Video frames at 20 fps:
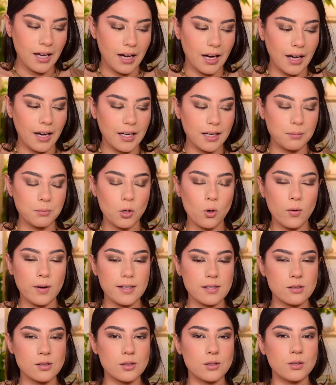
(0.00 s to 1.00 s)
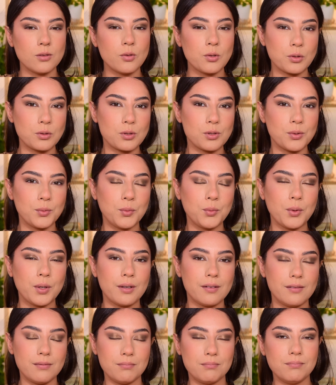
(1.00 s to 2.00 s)
I am going to do
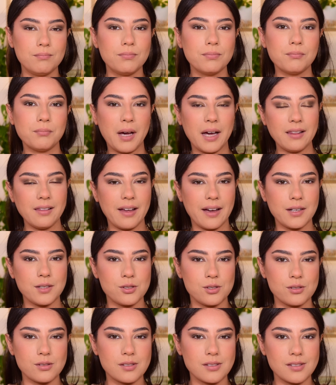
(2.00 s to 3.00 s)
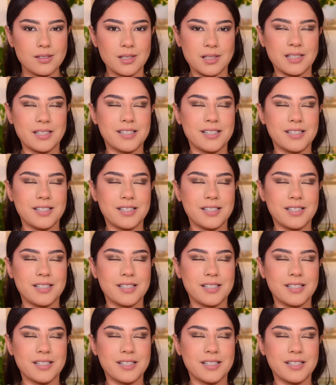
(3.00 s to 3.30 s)
my lashes.